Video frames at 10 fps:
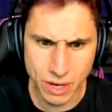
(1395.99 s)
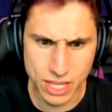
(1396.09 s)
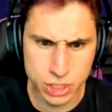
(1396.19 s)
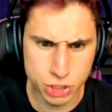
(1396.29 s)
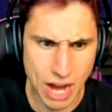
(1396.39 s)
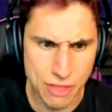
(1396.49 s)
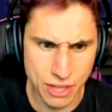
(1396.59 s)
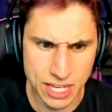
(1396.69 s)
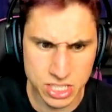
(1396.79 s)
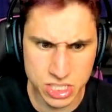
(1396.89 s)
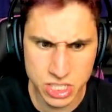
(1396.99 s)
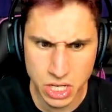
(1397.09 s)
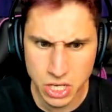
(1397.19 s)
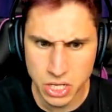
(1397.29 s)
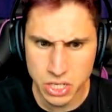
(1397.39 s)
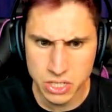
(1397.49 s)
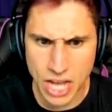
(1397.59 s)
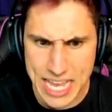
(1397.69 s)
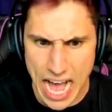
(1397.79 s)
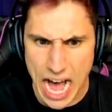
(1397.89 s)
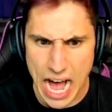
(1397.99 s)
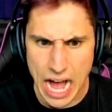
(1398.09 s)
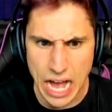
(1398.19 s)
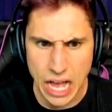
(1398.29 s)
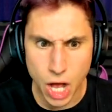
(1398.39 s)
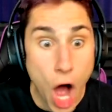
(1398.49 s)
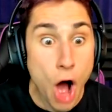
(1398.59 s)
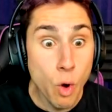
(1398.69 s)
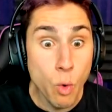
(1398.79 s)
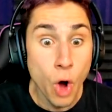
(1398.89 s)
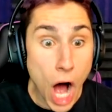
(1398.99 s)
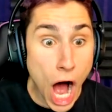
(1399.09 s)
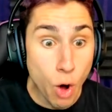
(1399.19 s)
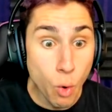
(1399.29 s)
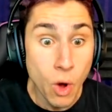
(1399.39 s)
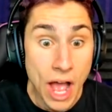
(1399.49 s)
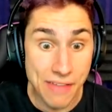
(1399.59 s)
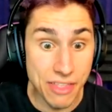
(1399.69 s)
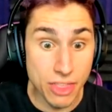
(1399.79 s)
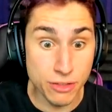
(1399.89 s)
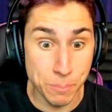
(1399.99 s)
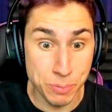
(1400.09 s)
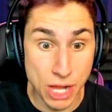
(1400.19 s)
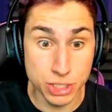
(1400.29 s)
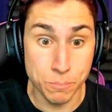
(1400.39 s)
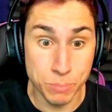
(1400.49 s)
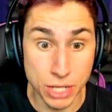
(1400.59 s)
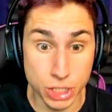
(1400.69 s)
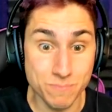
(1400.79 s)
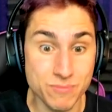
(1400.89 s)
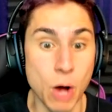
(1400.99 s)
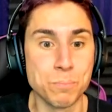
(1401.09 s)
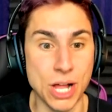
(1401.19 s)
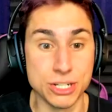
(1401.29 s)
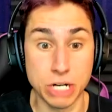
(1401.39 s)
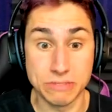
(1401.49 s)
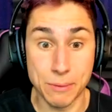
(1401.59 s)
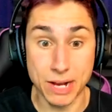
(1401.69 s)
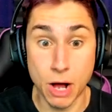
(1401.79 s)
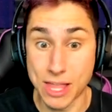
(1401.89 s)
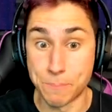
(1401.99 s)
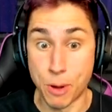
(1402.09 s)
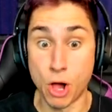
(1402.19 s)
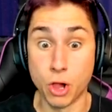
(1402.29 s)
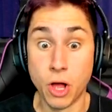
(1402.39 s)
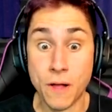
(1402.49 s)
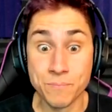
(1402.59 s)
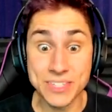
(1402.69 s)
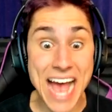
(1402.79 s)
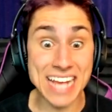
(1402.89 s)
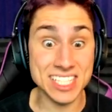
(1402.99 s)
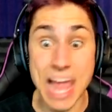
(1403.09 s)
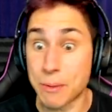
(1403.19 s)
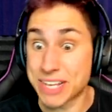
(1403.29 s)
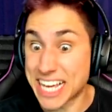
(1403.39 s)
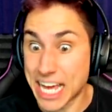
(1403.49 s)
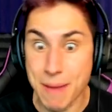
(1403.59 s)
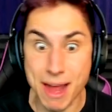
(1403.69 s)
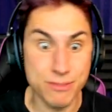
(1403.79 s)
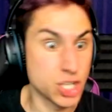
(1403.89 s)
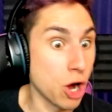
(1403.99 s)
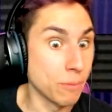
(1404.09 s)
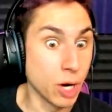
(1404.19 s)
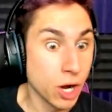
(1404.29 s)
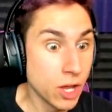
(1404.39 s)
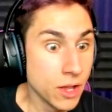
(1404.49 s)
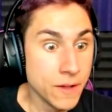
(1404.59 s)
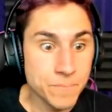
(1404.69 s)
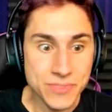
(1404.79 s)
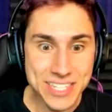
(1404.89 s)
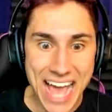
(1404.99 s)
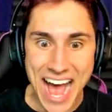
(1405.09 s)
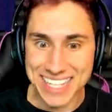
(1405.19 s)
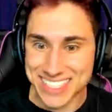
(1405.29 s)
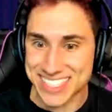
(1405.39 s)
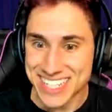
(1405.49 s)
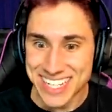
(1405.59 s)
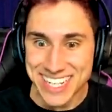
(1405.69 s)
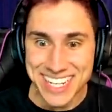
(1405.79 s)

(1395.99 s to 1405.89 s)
Wait, let's try this. Hiya! Oh! Oh! And then the, the plunger. Plunger. No, plunger. There we go. And then pull. Yes! Now we can get him out of his armor. Yes!